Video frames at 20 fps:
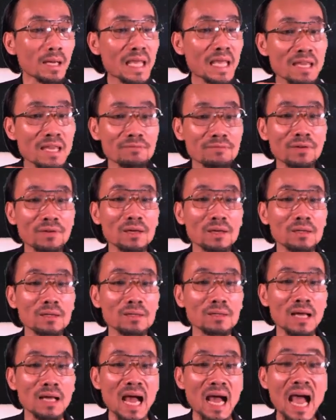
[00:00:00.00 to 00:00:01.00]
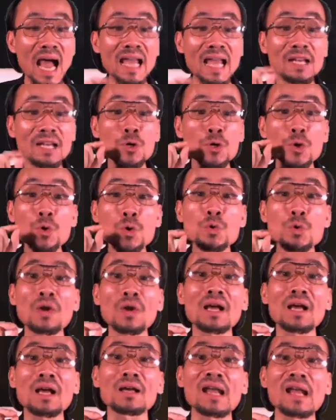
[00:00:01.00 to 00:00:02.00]
Even I do
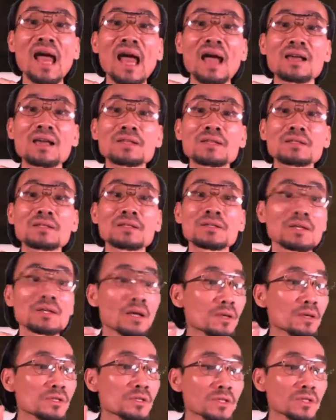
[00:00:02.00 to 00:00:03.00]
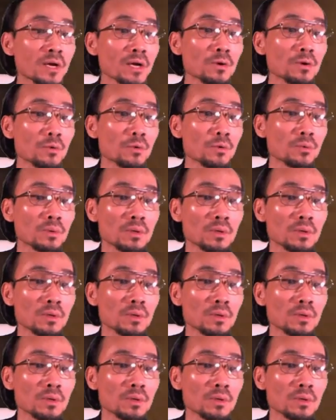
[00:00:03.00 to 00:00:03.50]
recognize still